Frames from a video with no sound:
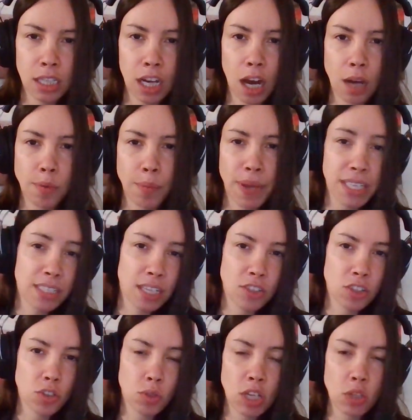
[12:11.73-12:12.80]
But basically,
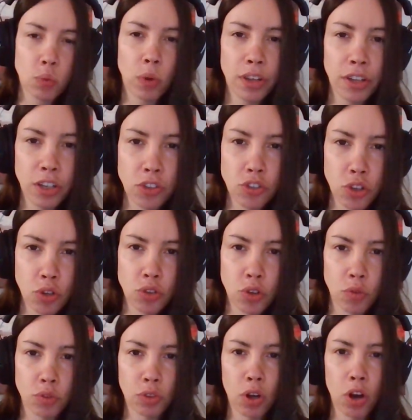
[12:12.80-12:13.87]
it's one of the concerns
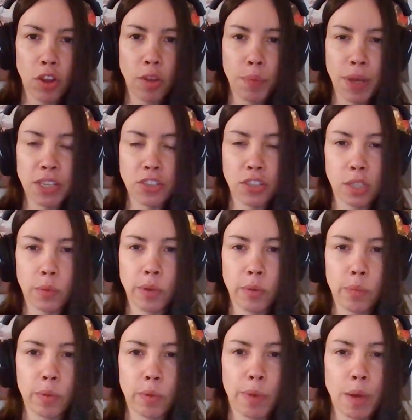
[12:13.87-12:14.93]
overall that
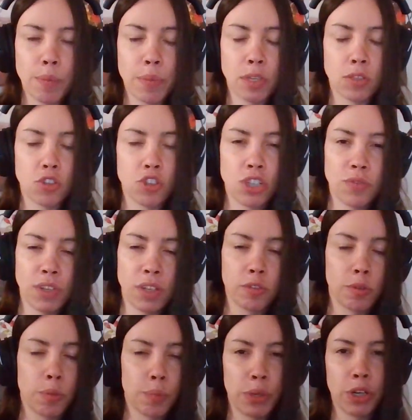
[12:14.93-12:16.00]
basically we might be shifting
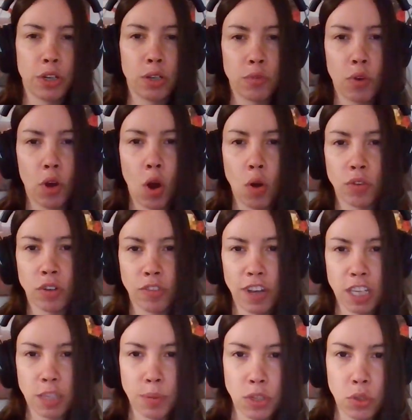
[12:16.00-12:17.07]
from a period of
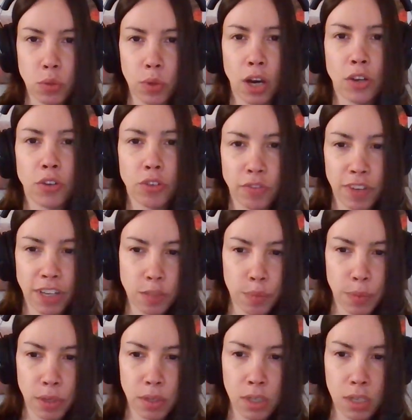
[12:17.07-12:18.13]
overinvestment to
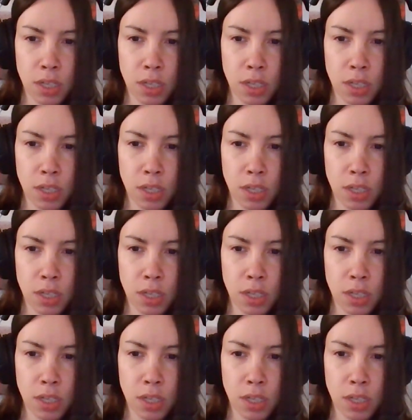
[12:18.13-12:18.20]
underinvestment.